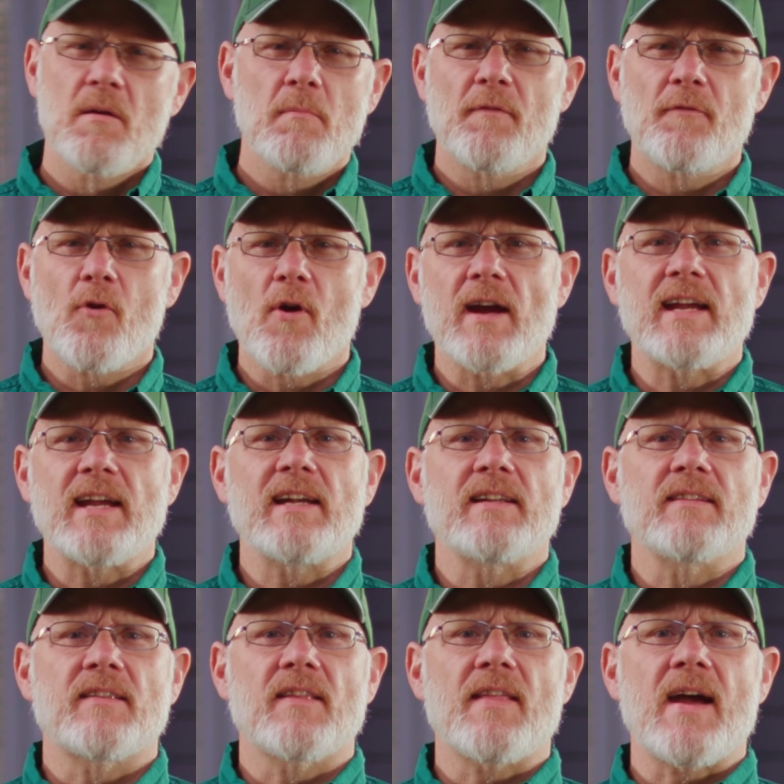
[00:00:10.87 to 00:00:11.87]
Before I get
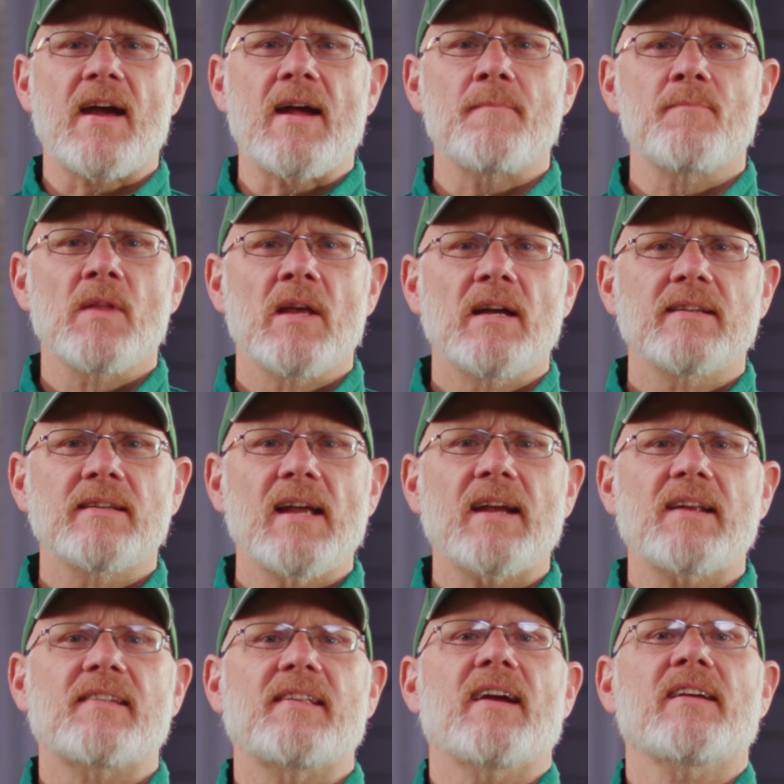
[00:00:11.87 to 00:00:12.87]
into that,
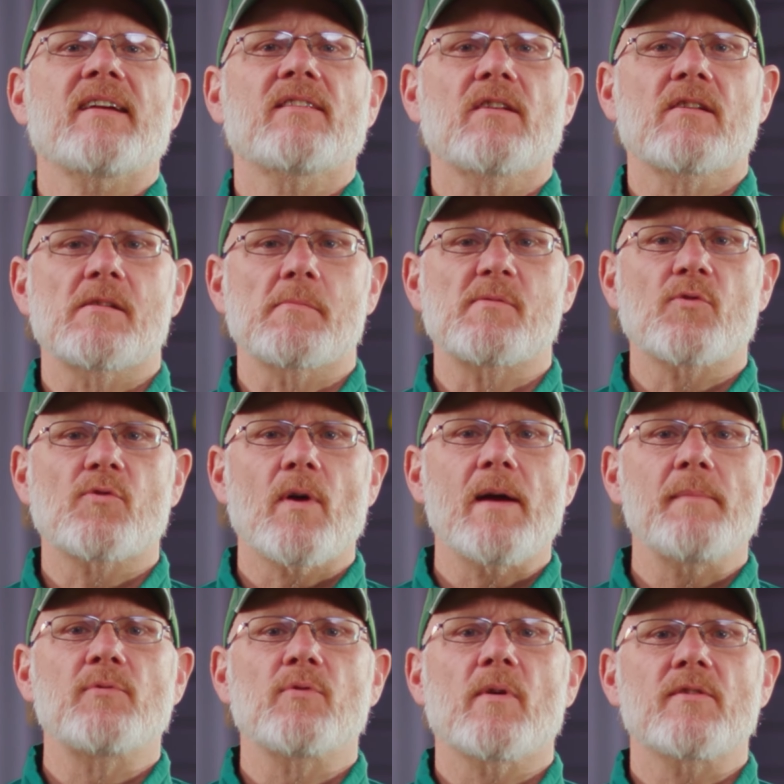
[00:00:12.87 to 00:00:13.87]
take a second to
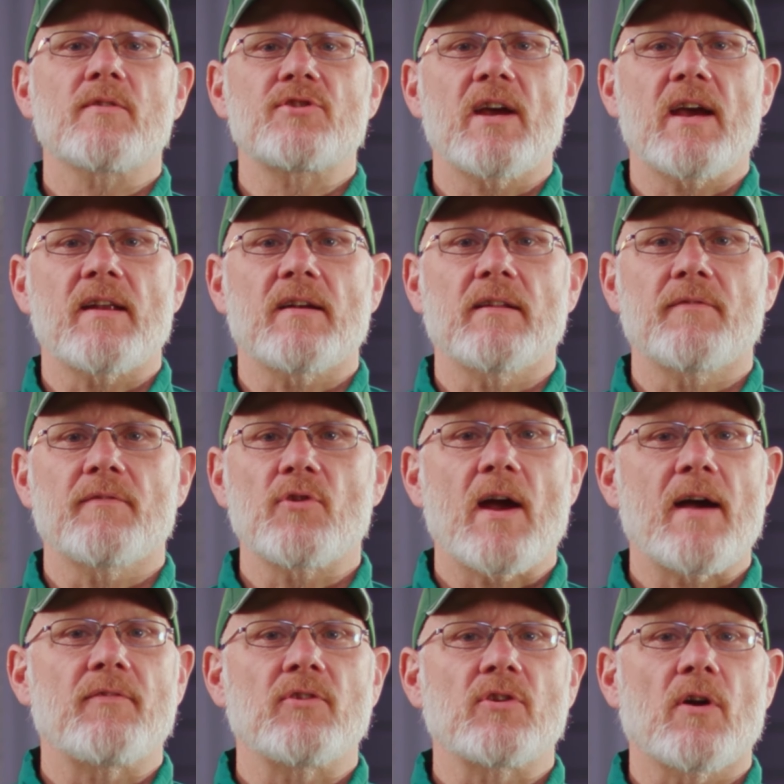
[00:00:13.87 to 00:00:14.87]
subscribe to our channel if you
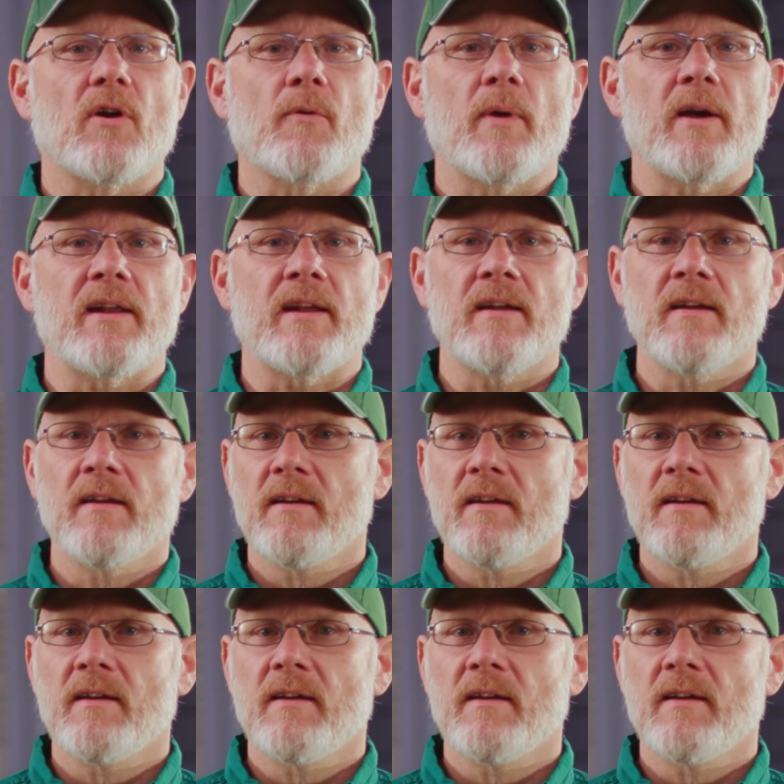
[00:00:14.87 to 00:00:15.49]
haven't already,